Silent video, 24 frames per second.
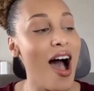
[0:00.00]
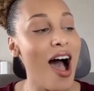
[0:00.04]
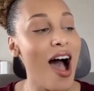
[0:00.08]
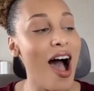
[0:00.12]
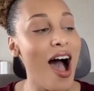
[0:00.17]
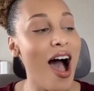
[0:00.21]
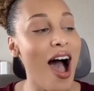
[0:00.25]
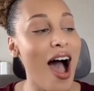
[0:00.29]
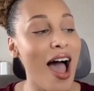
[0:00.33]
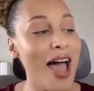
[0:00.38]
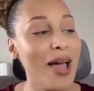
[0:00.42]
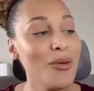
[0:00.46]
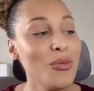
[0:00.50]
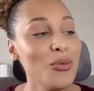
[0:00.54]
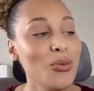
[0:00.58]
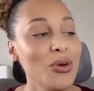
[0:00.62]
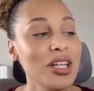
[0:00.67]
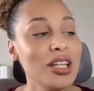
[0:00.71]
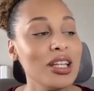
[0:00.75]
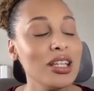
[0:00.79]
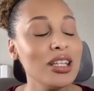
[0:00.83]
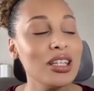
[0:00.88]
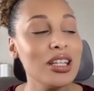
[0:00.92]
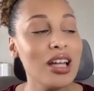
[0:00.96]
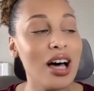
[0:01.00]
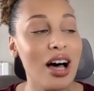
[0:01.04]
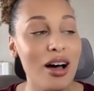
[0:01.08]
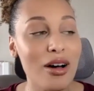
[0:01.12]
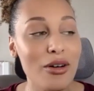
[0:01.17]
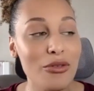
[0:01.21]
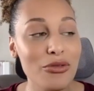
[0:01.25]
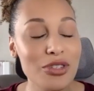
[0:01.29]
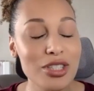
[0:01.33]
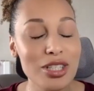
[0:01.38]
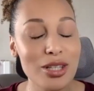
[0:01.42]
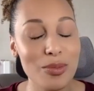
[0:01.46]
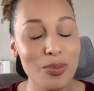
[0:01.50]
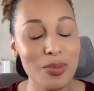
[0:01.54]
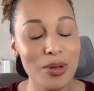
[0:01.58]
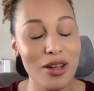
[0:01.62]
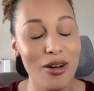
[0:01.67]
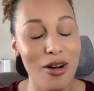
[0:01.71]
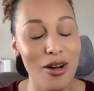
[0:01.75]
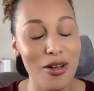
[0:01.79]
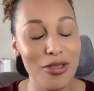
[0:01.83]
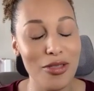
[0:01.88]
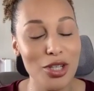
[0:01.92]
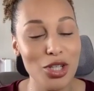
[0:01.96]
I would love to be
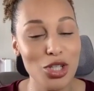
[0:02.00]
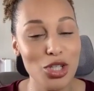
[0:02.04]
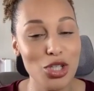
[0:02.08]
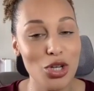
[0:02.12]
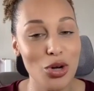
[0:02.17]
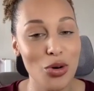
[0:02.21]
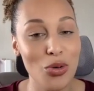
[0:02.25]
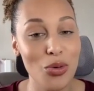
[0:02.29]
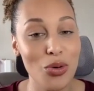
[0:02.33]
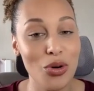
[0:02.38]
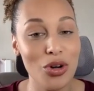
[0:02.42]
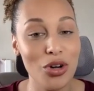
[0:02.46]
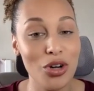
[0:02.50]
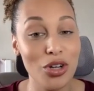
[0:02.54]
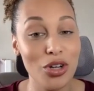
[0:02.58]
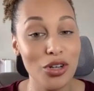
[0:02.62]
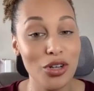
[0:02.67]
on the show Good